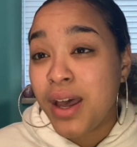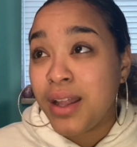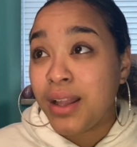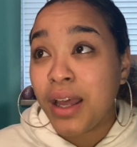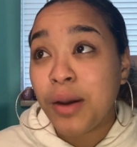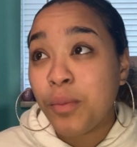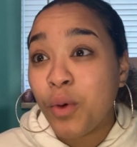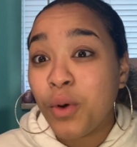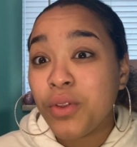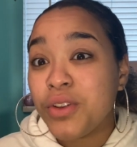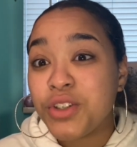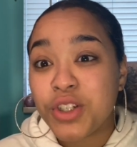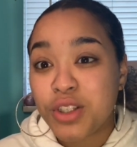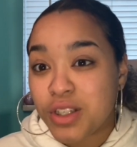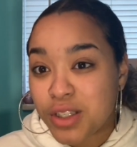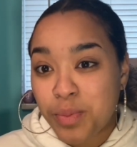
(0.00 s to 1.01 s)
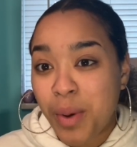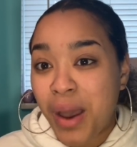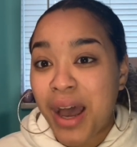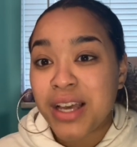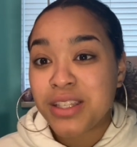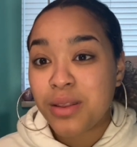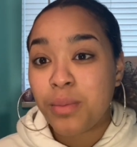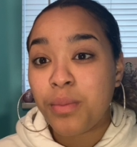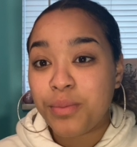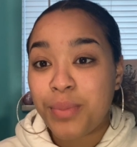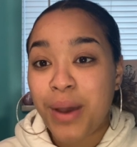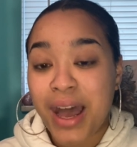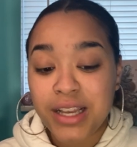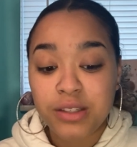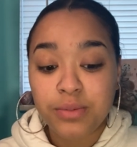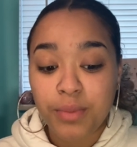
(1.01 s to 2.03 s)
like more than just this
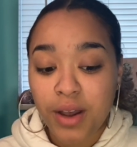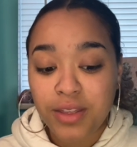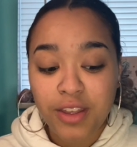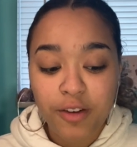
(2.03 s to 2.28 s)
past month.